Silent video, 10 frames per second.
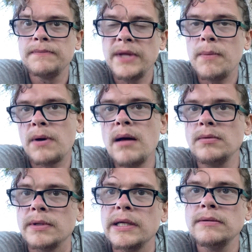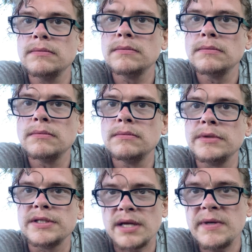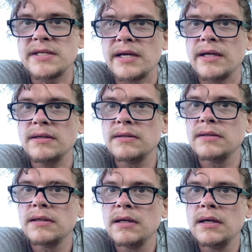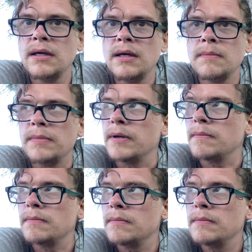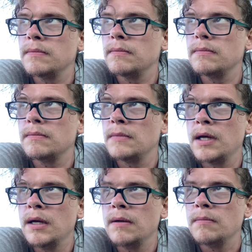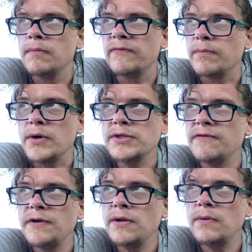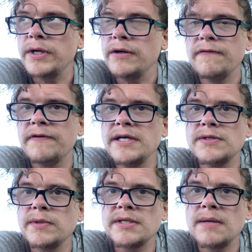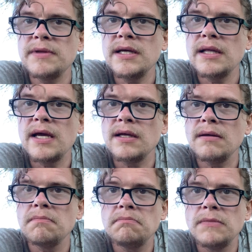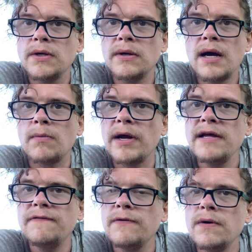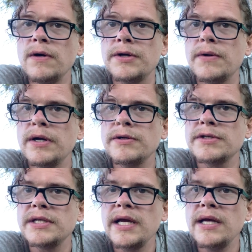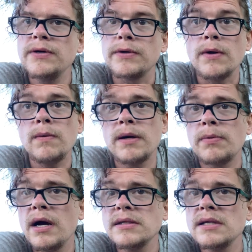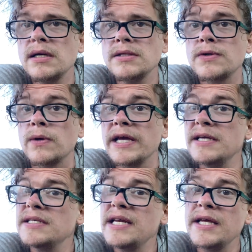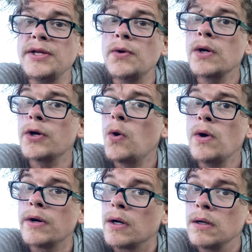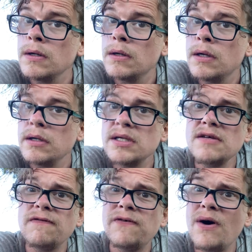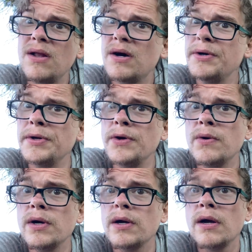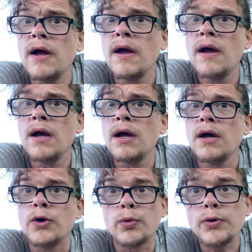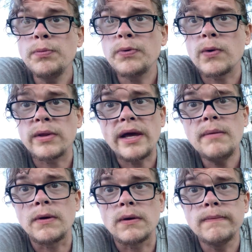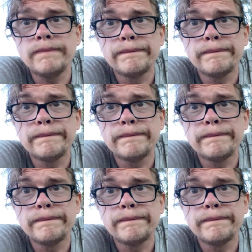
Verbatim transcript: Yeah, probably to some extent. But for most of you, when you're faced with something that you're not ready for or don't understand or don't want to process or isn't in your corner, doesn't fall under your group or label,